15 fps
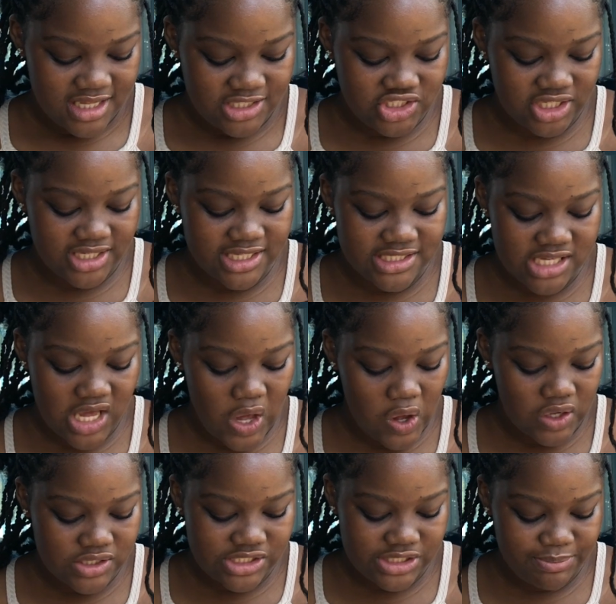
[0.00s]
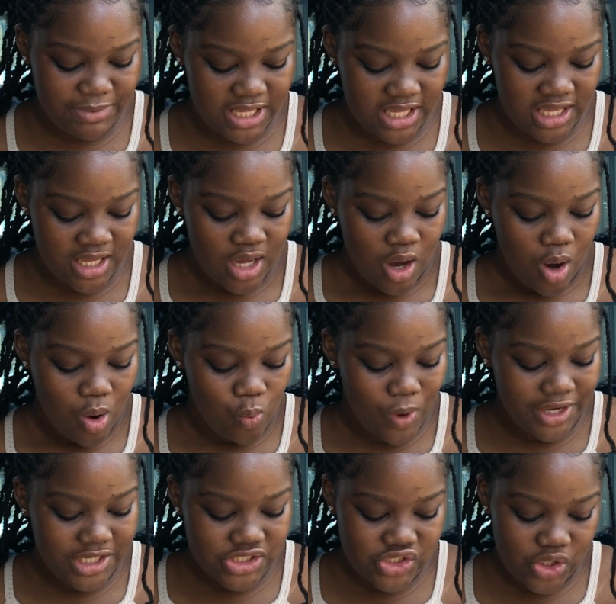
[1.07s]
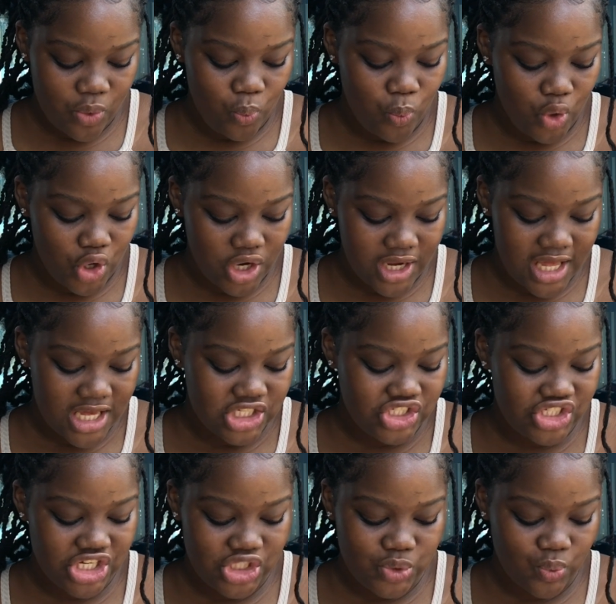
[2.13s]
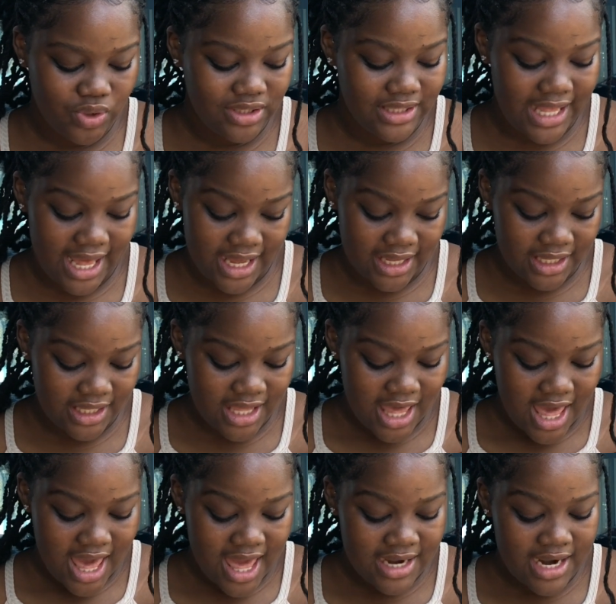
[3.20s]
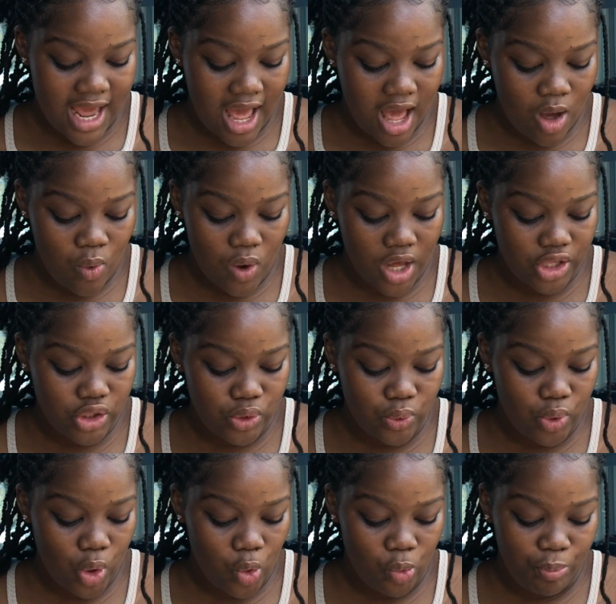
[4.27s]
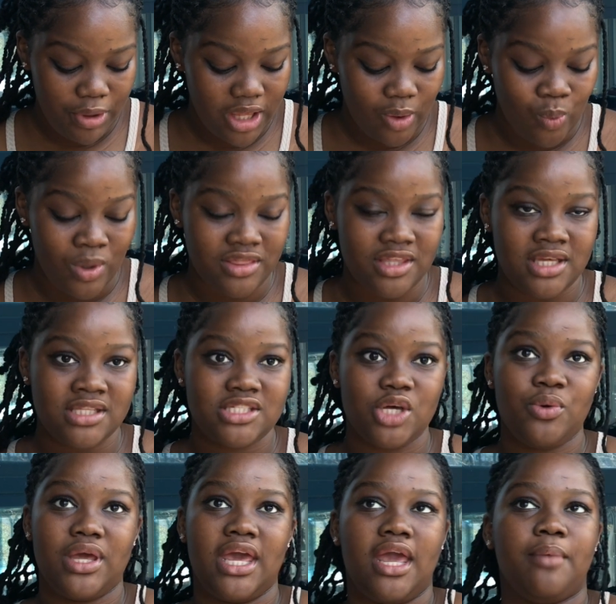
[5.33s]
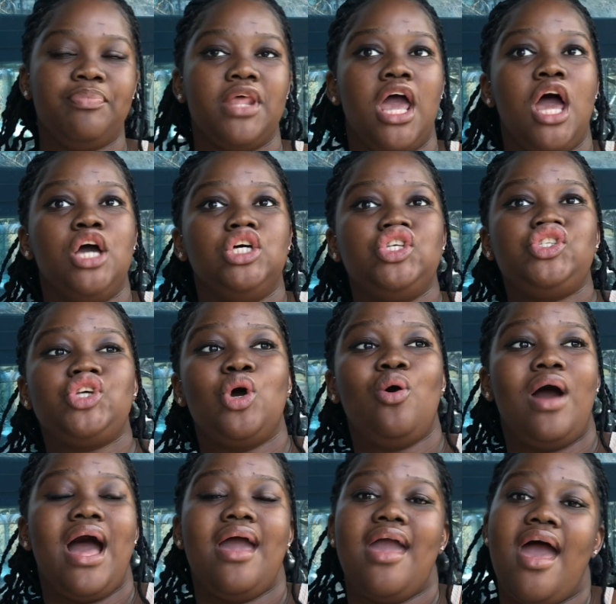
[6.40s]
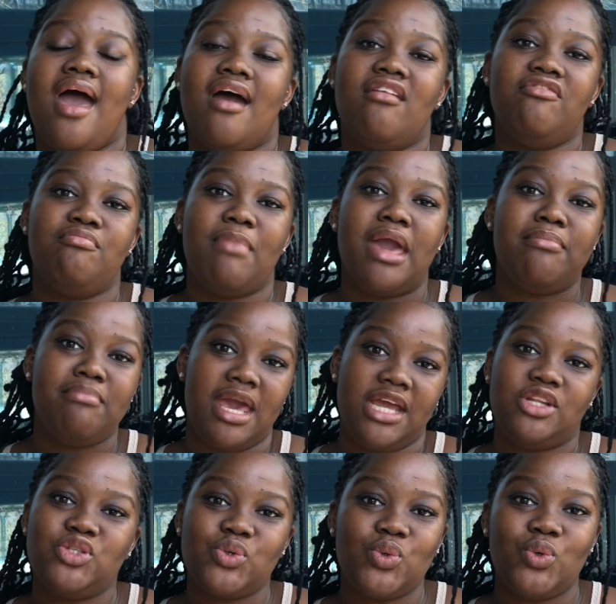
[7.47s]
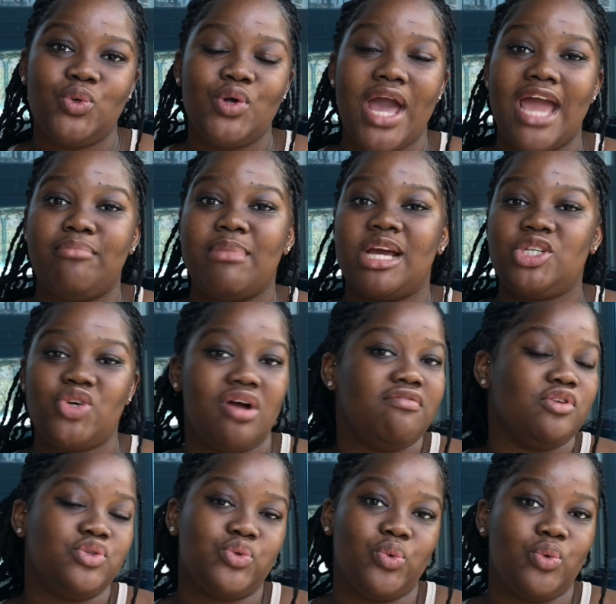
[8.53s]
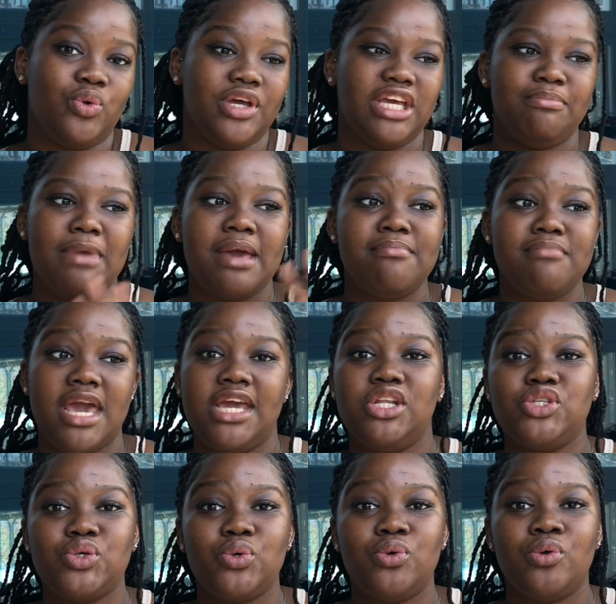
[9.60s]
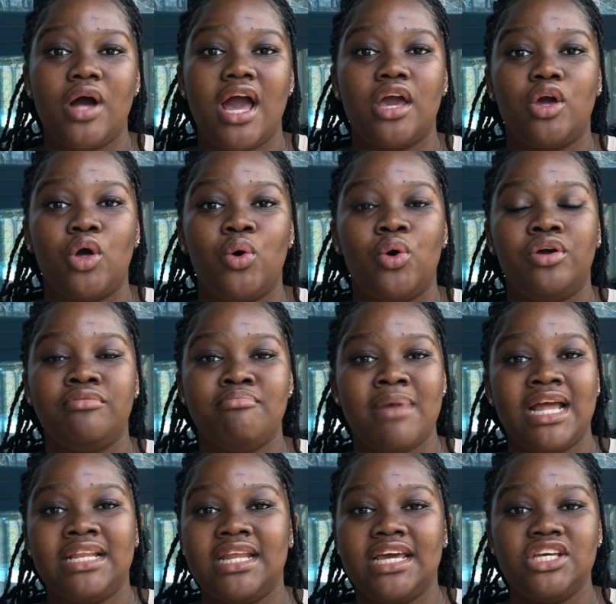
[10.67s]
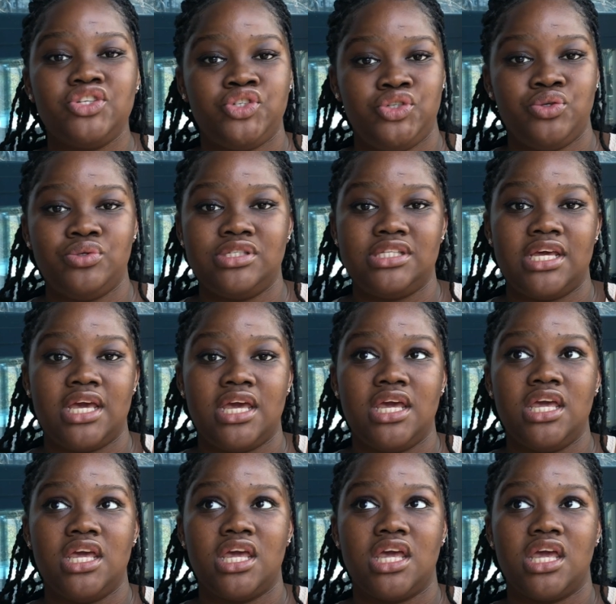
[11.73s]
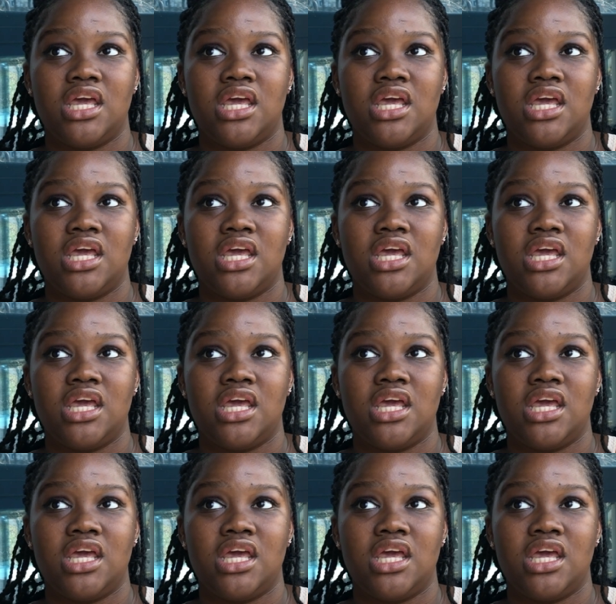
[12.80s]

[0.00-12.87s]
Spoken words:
Janita asked me, what is your work schedule like and how are you coping with it? Okay, so I have my main school and my travel school. In my main school, I go on Mondays, Tuesday.